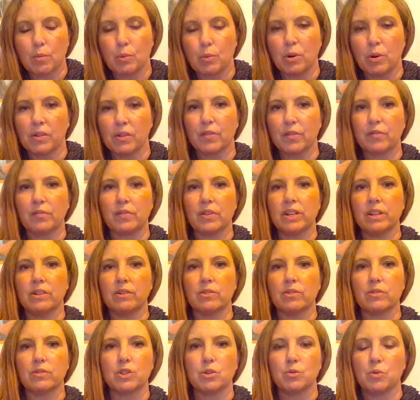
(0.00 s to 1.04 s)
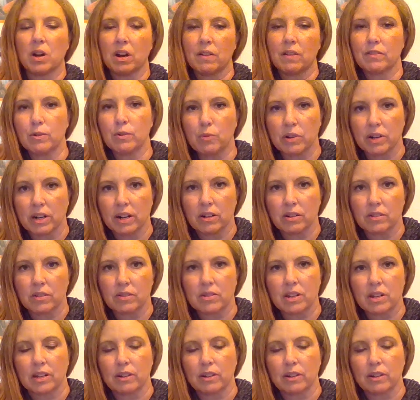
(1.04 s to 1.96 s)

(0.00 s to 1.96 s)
point the finger to everyone else,